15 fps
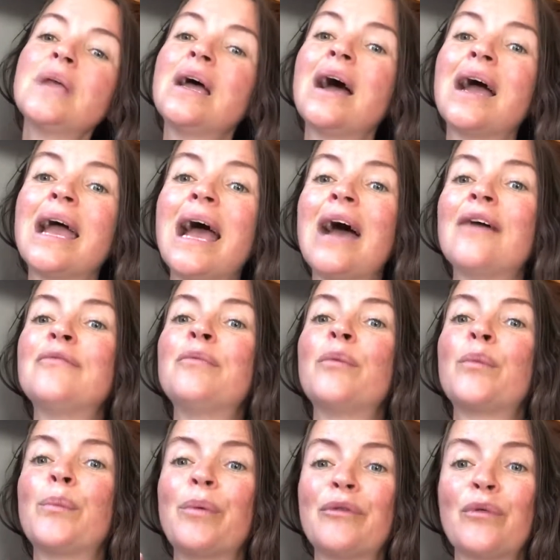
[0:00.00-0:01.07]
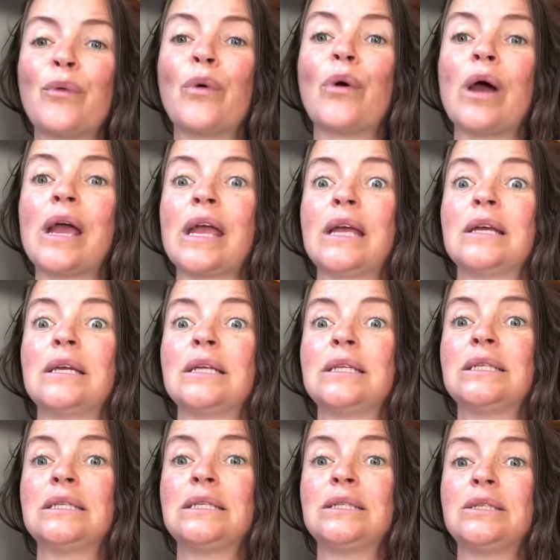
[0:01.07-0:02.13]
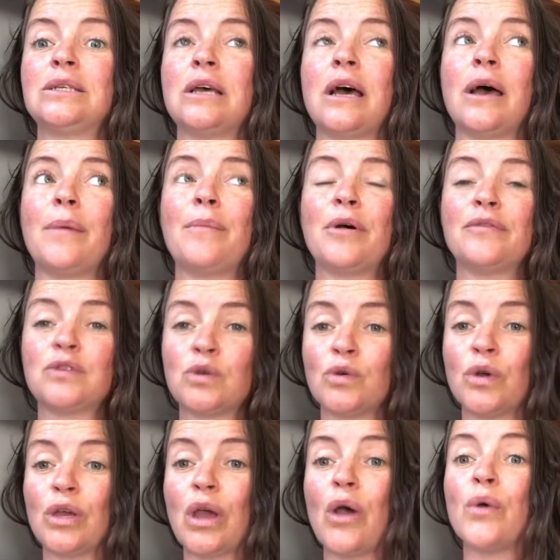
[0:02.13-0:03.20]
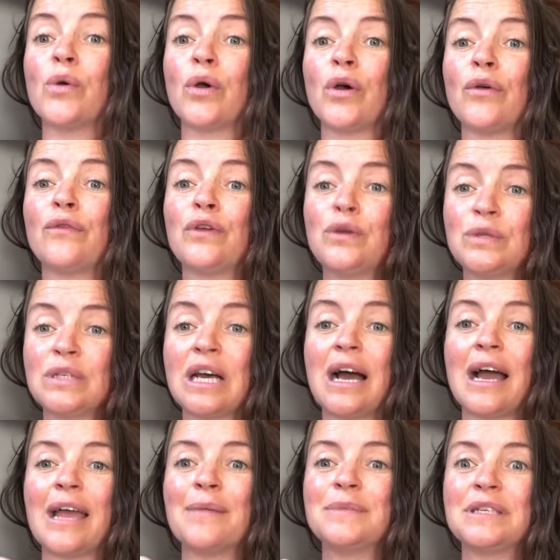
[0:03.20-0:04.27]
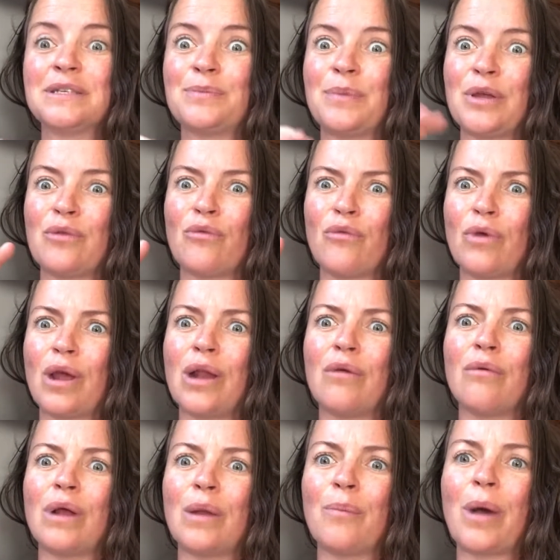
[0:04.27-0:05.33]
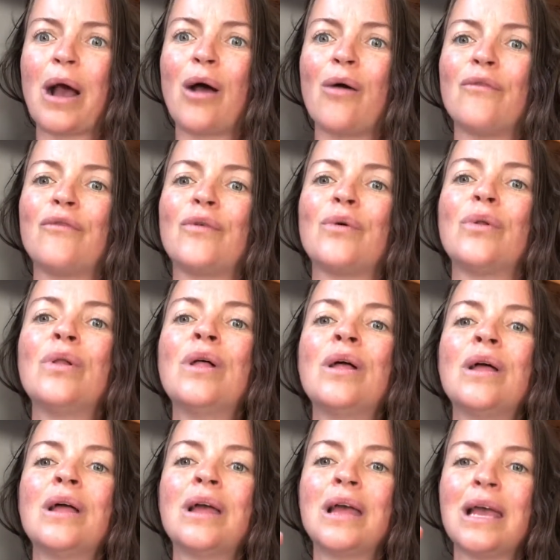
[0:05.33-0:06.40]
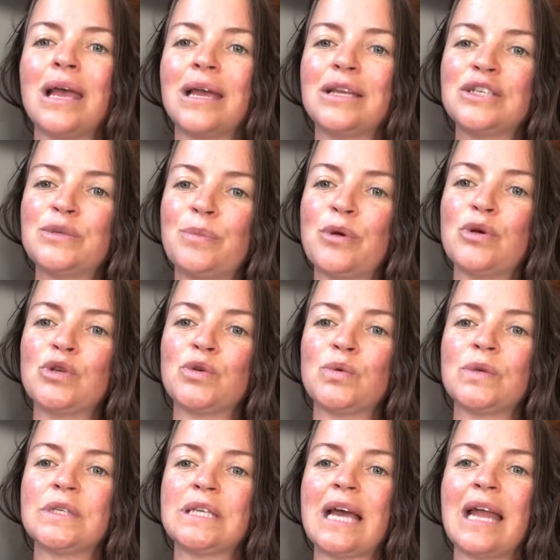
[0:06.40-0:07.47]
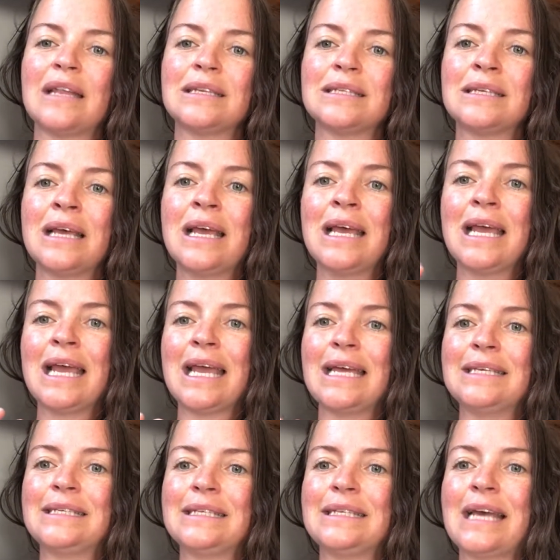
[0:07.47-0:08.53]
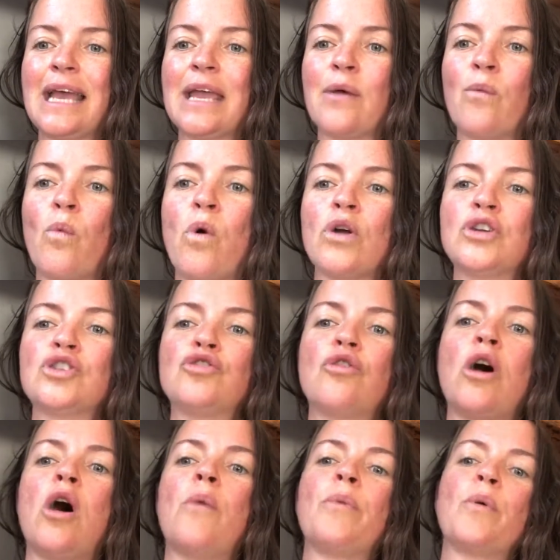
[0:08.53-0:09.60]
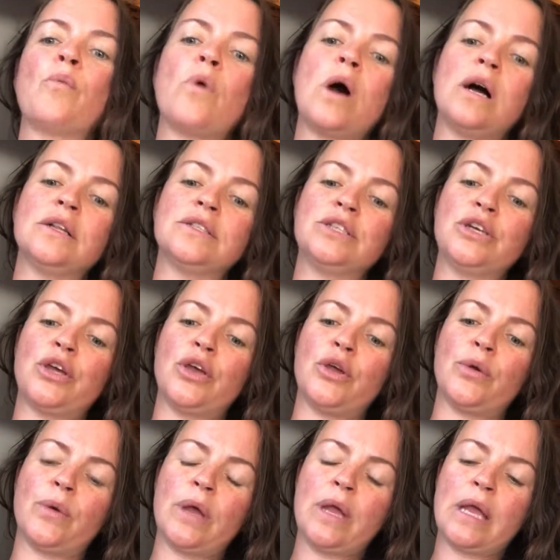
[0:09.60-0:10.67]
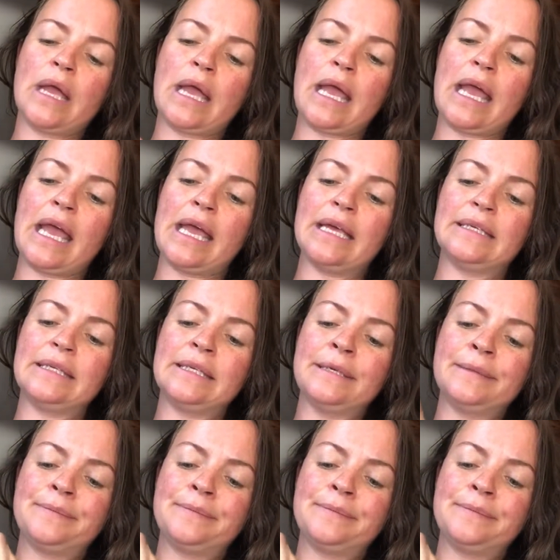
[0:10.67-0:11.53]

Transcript: I have, before I have taught yoga a few times, it's been really powerful in a spiritual sense, is to take 1 drop, and what I'll do is